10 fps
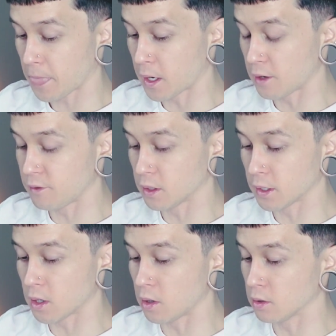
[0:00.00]
And I feel
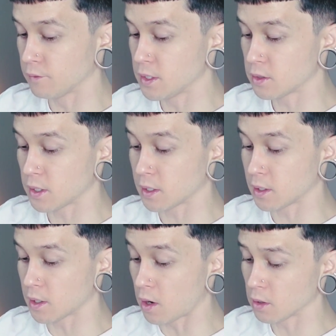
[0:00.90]
like all of
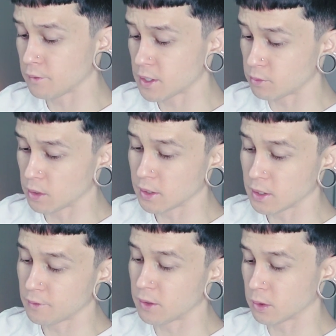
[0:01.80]
these really
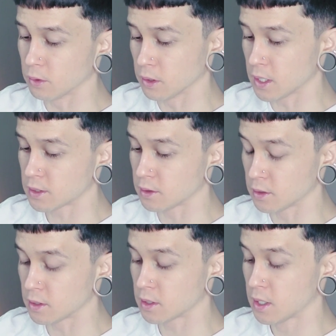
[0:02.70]
difficult
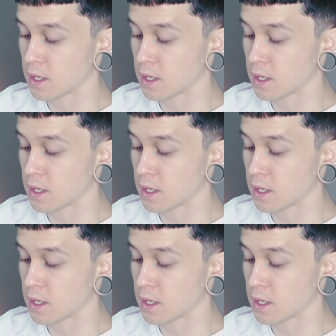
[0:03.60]
lessons